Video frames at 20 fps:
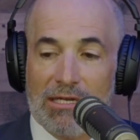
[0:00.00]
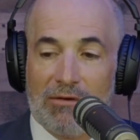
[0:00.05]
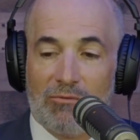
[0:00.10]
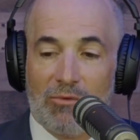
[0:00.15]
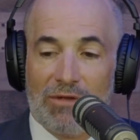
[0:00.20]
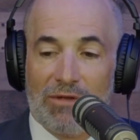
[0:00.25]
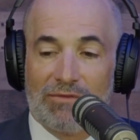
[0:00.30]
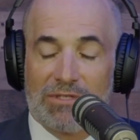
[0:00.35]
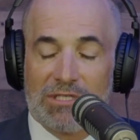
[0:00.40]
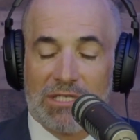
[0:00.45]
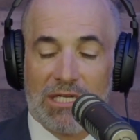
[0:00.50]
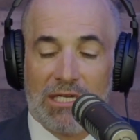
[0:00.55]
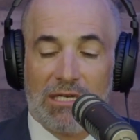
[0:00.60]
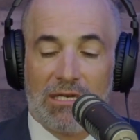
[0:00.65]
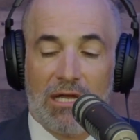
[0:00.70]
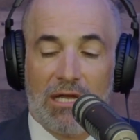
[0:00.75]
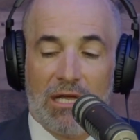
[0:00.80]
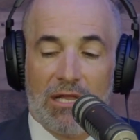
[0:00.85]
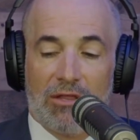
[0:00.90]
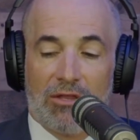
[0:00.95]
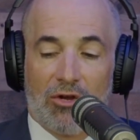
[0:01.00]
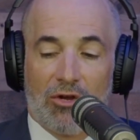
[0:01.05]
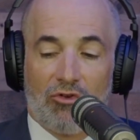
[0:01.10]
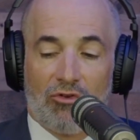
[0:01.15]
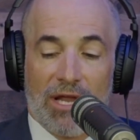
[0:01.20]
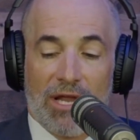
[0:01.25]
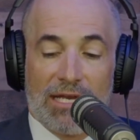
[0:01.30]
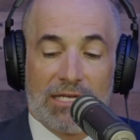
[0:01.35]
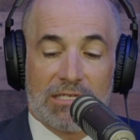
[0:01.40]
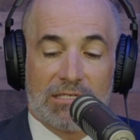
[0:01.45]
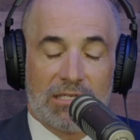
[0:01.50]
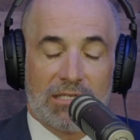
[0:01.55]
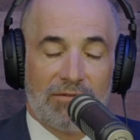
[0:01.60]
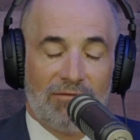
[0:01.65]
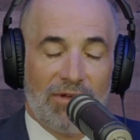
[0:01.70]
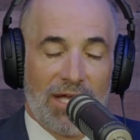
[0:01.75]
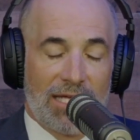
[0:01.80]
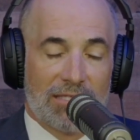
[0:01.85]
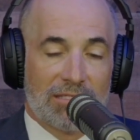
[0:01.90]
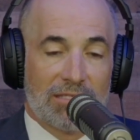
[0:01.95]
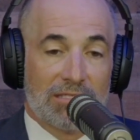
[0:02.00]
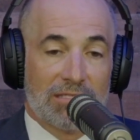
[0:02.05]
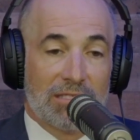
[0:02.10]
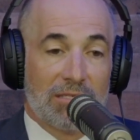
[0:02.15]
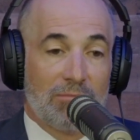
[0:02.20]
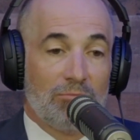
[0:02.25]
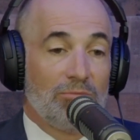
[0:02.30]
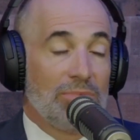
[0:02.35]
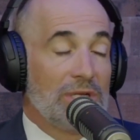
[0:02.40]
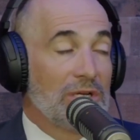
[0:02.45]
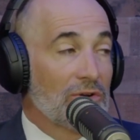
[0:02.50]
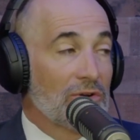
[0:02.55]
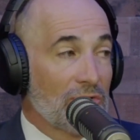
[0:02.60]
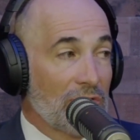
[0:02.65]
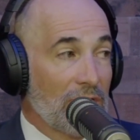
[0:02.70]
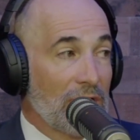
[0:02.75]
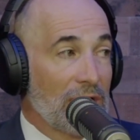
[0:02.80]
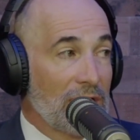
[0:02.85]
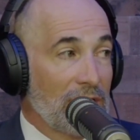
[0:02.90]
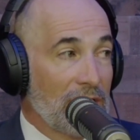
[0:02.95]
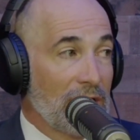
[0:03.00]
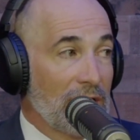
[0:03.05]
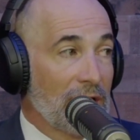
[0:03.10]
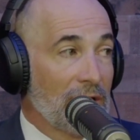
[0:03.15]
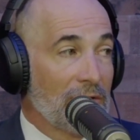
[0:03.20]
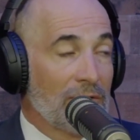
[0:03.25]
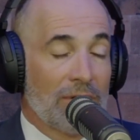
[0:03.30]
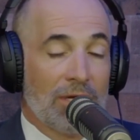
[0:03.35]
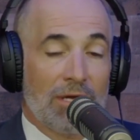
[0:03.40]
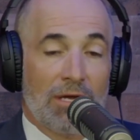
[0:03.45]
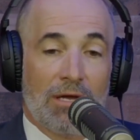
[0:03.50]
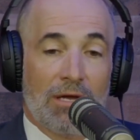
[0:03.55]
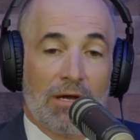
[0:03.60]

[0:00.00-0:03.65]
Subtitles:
And we've seen the greatest advances in beer right now.